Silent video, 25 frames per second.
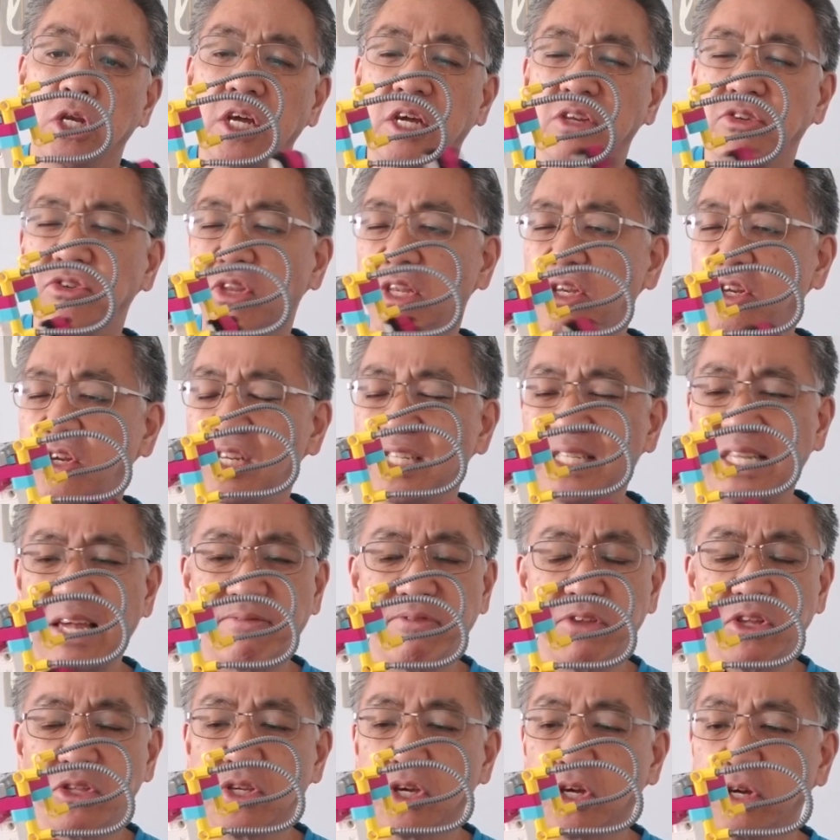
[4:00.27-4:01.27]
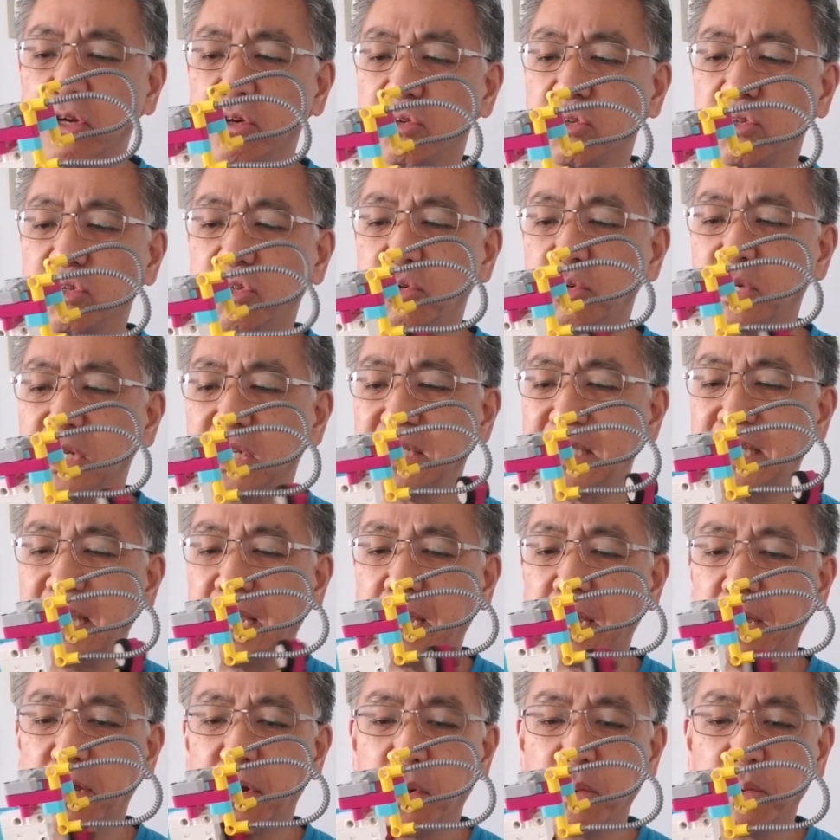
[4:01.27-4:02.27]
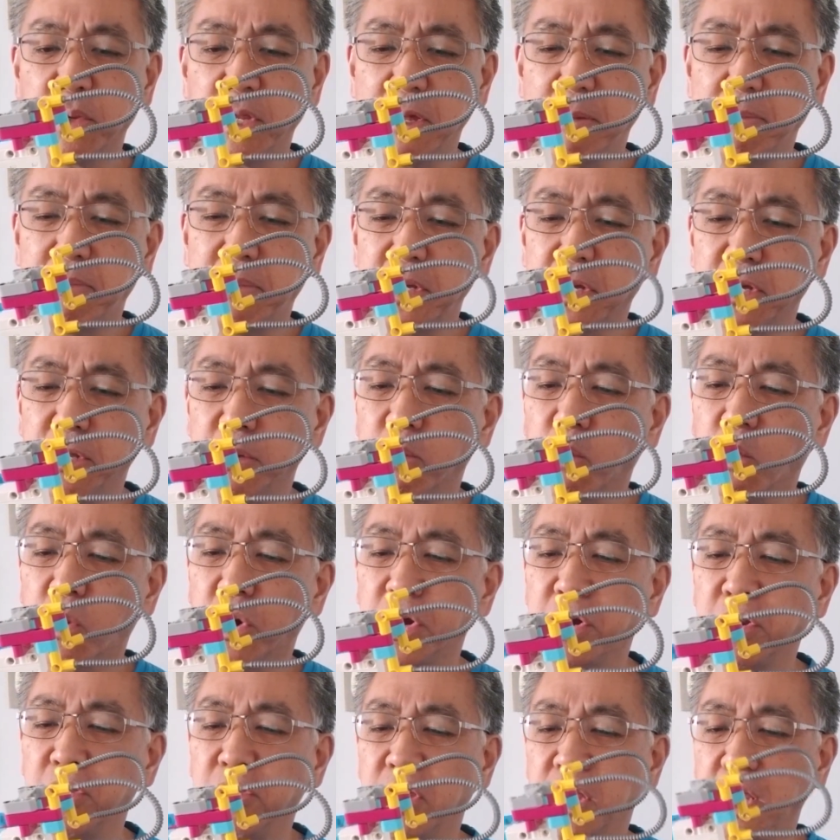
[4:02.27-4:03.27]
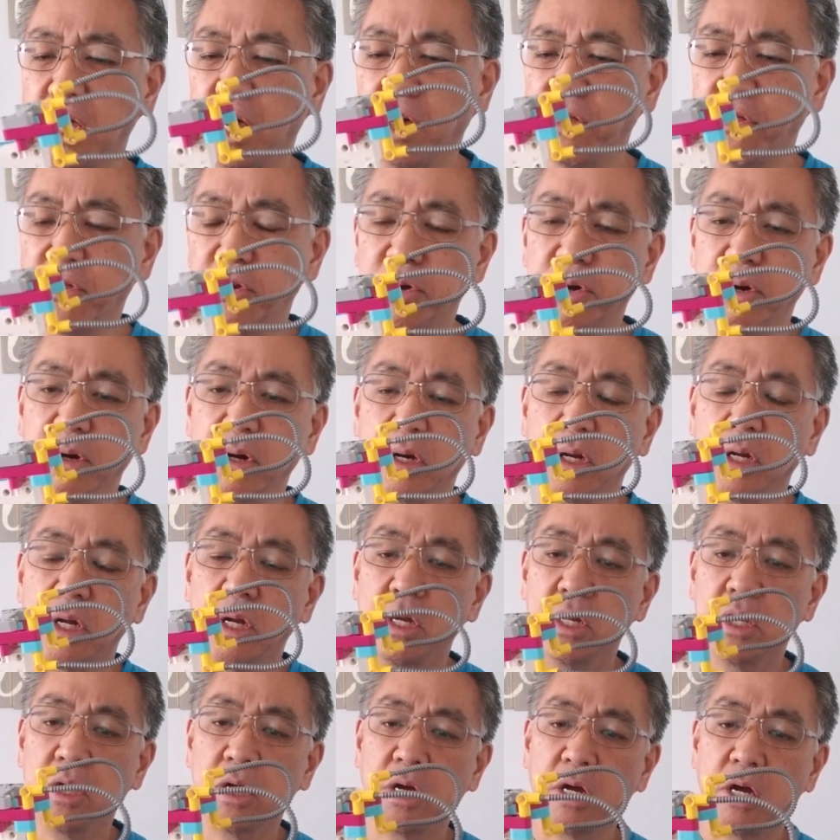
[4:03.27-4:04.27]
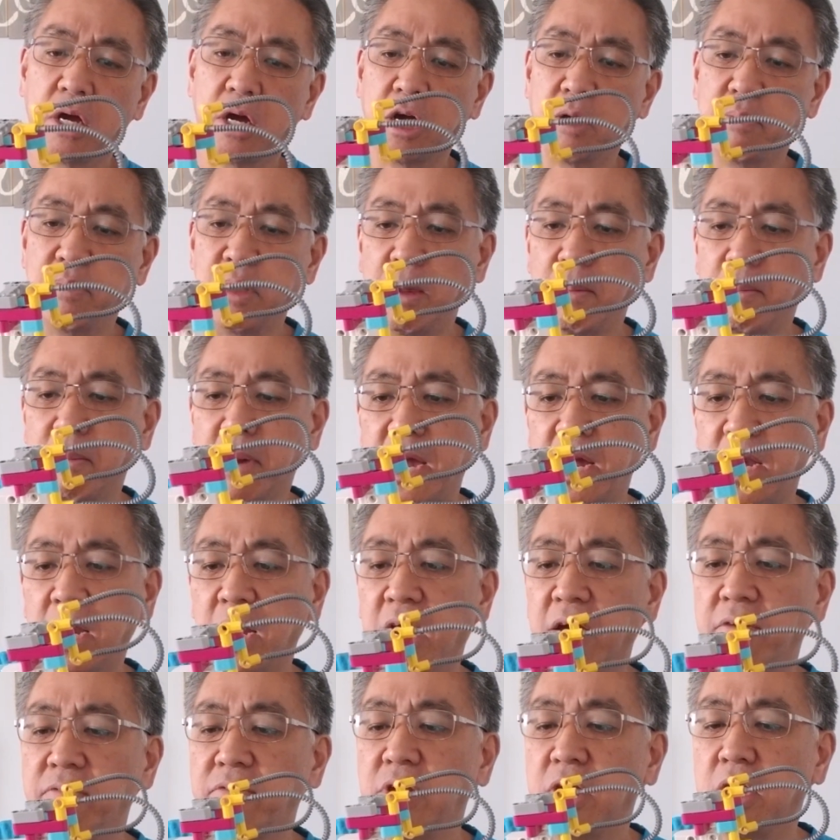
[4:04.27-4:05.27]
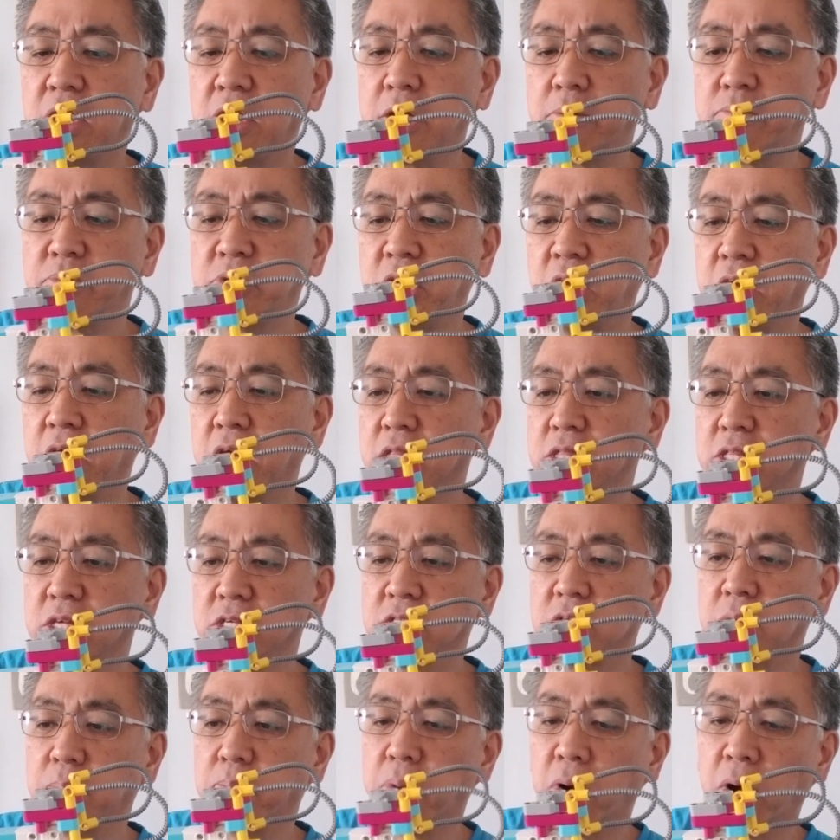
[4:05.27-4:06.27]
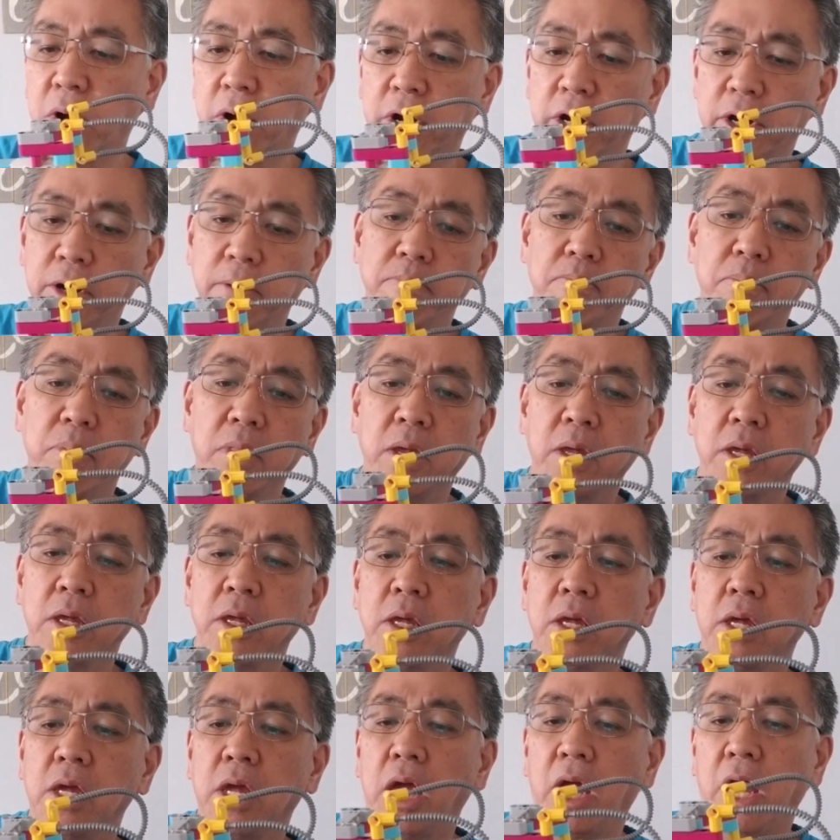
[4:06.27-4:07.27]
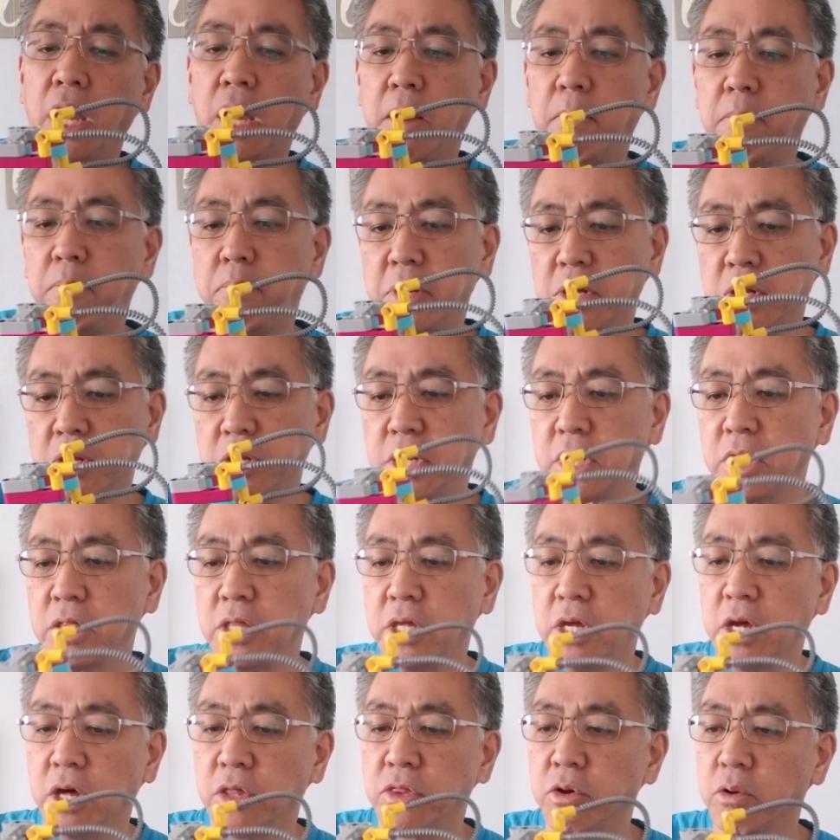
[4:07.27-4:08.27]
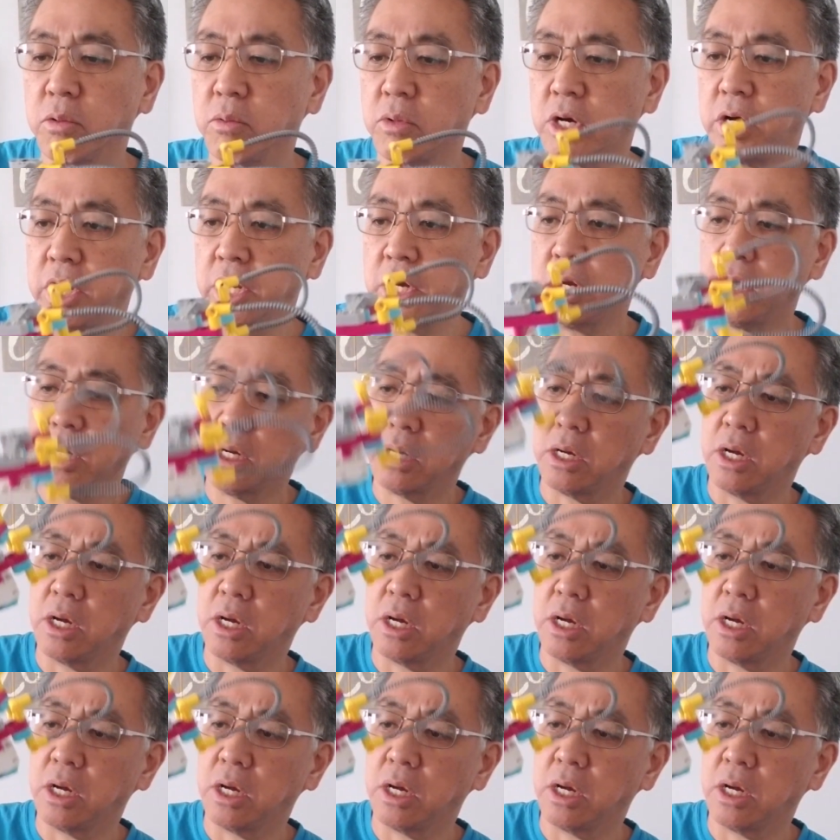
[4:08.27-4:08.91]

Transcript: just have to tell your students they can only build one or the other. They might have to end up taking this apart and building the other one,